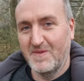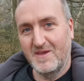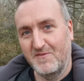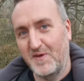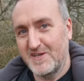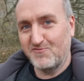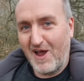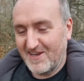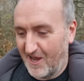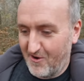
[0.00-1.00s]
The first
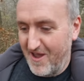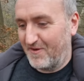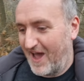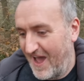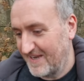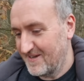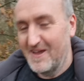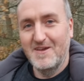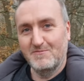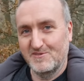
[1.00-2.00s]
radio I ever had
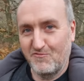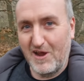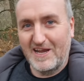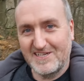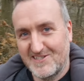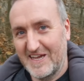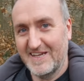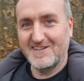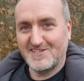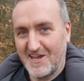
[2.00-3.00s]
was a realistic
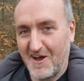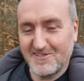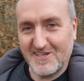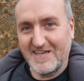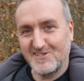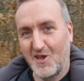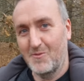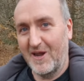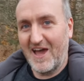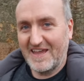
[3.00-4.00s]
TRC
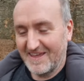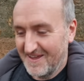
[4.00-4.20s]
218.